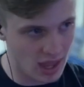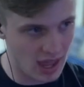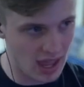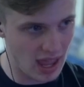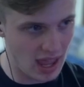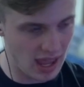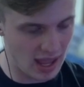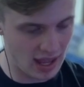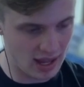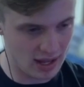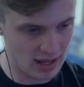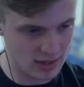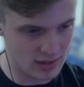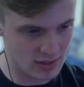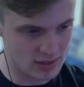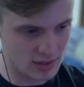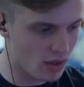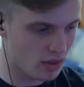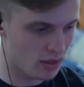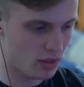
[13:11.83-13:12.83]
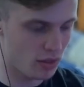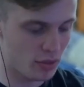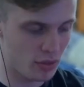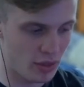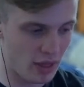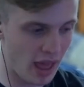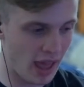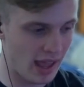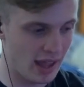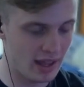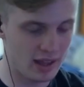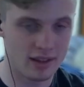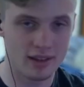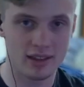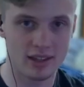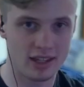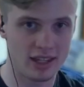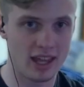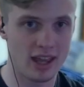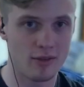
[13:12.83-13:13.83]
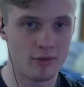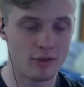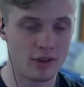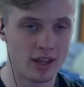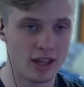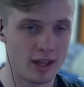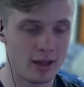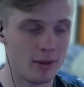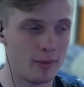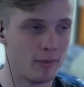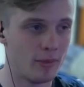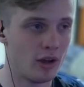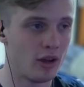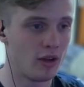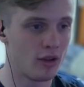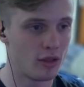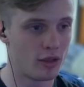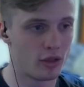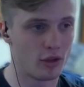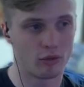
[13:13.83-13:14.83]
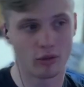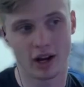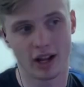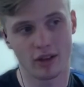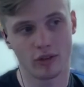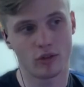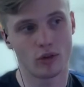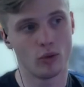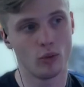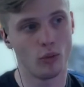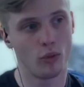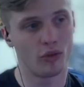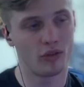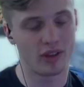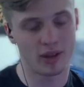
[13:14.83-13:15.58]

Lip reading: and they give him the right tools.